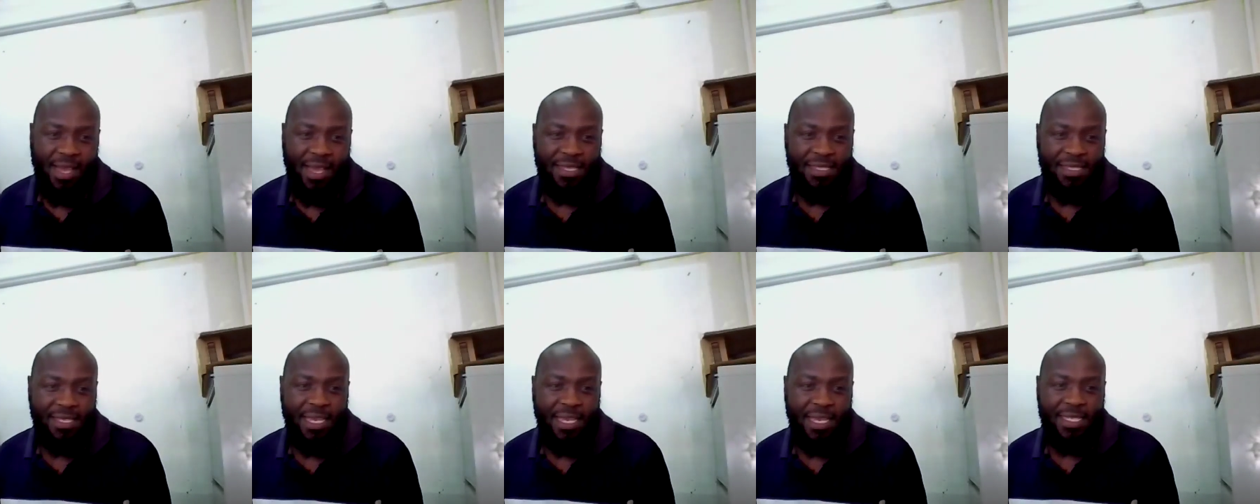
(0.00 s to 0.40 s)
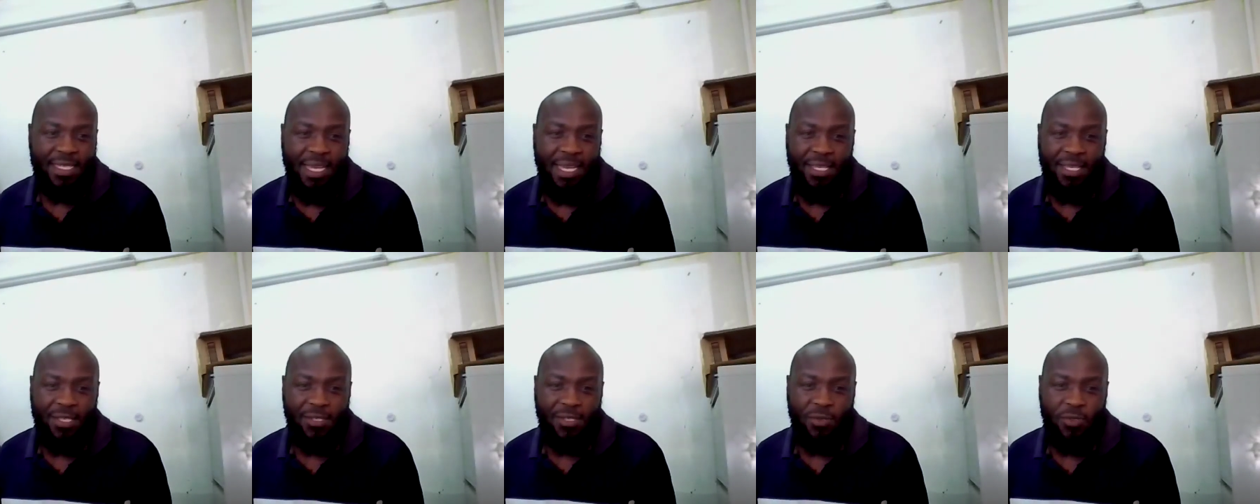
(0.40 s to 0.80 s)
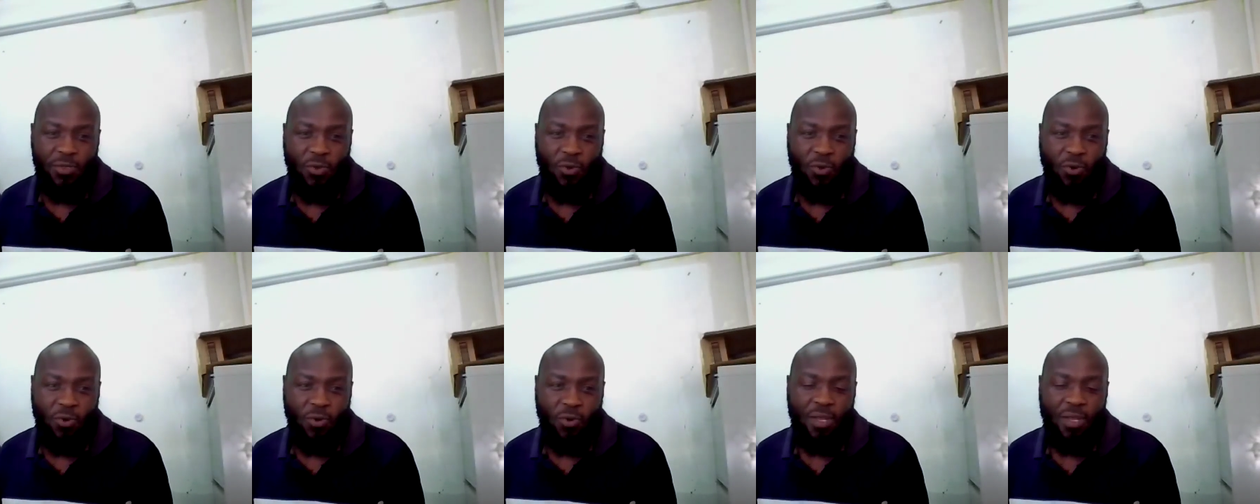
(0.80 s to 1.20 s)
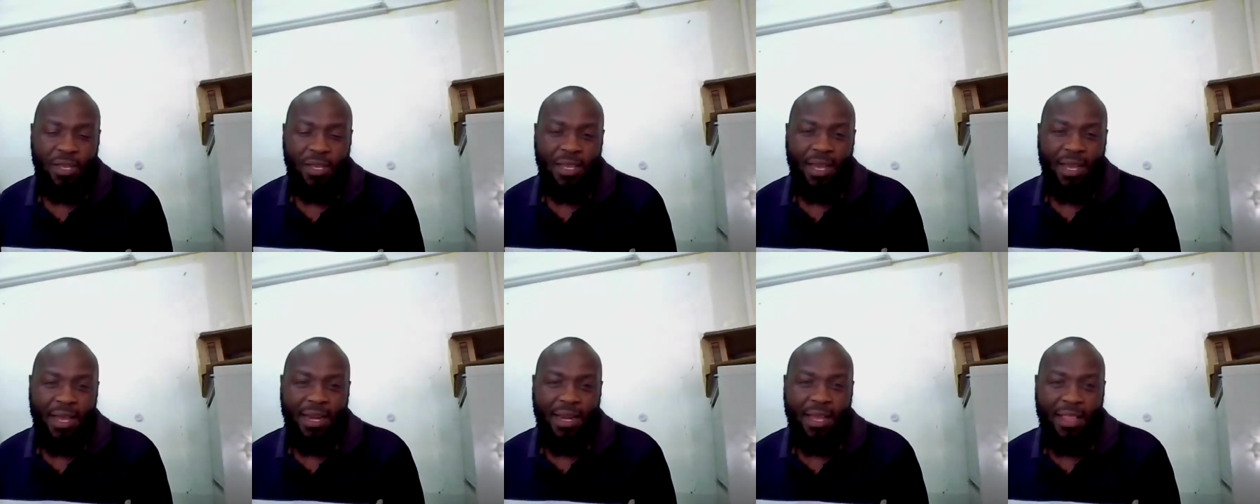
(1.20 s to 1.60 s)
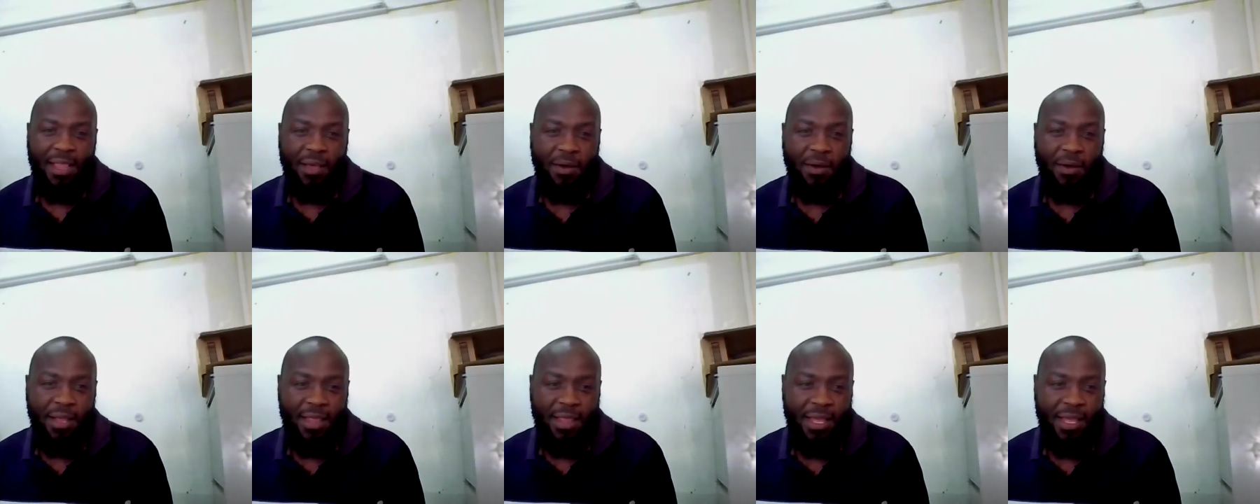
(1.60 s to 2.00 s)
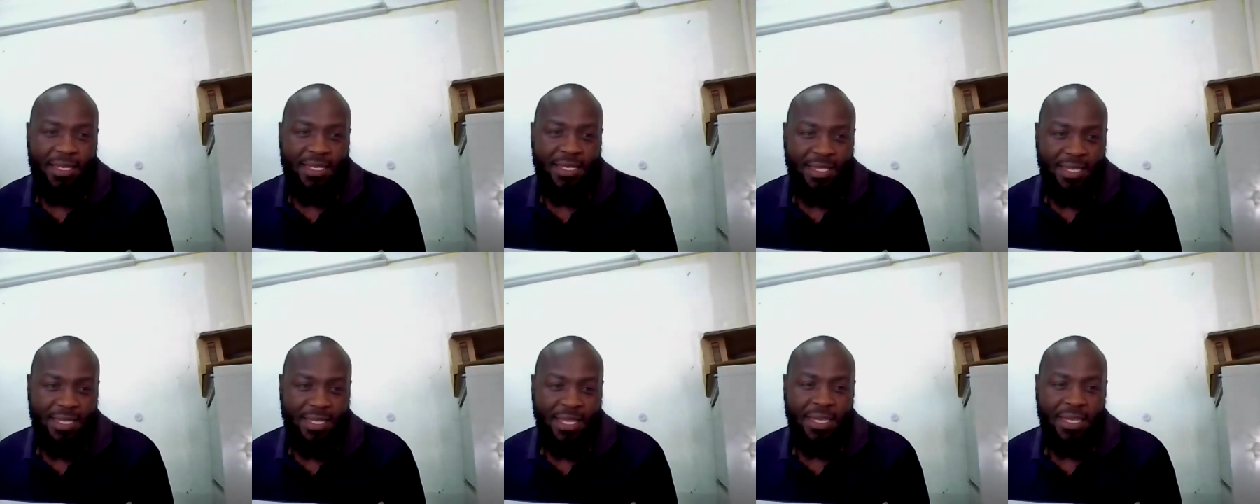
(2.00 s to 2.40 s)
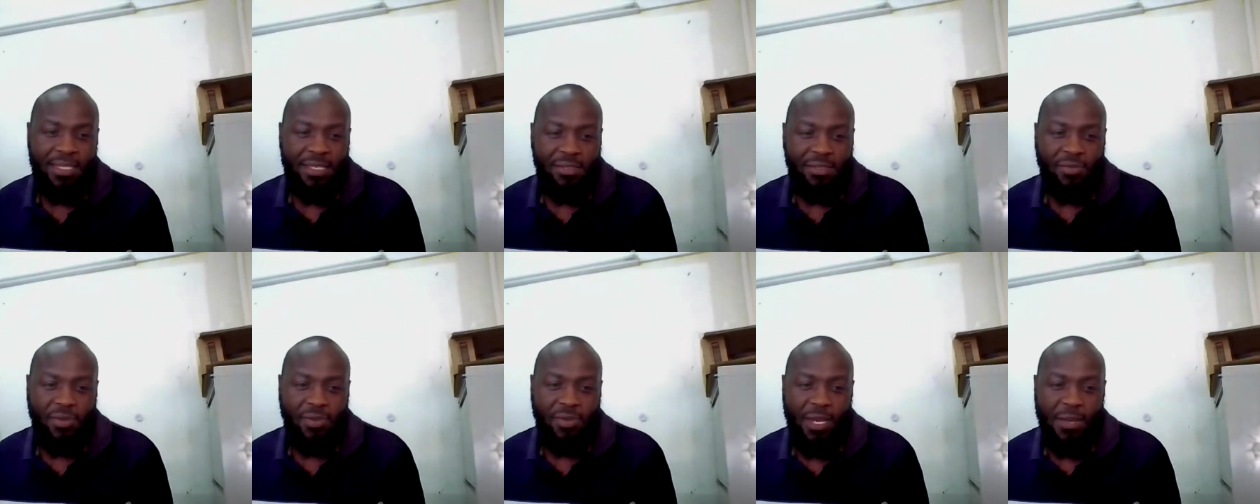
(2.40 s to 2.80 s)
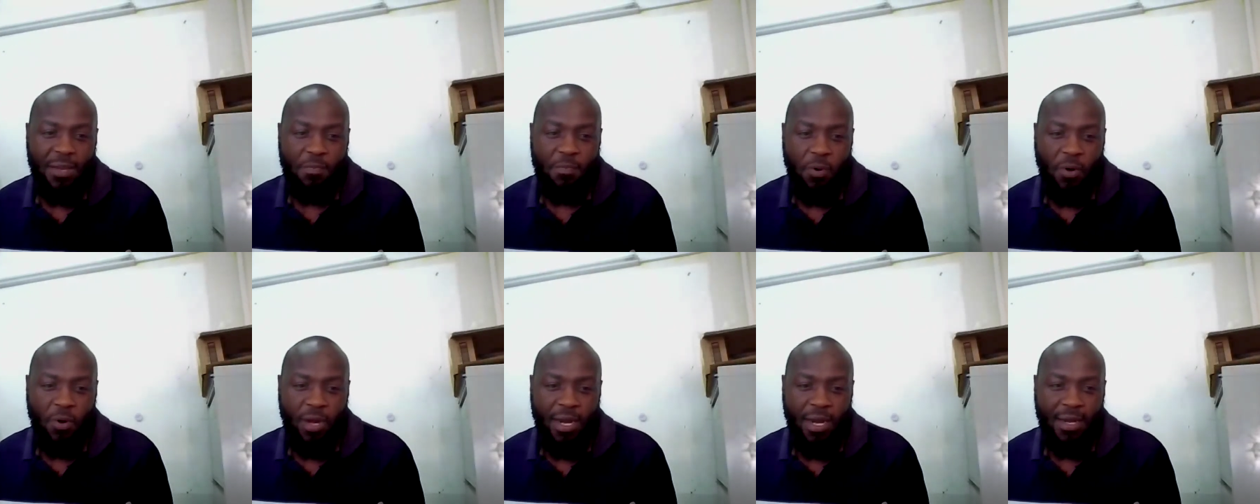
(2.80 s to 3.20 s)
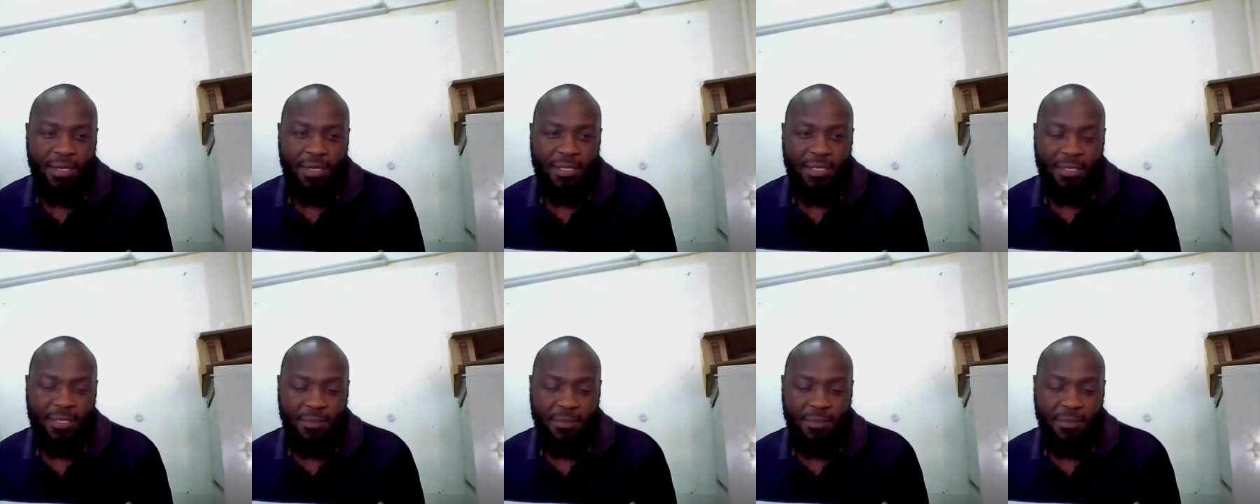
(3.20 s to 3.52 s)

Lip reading: sector is also another one that is very important.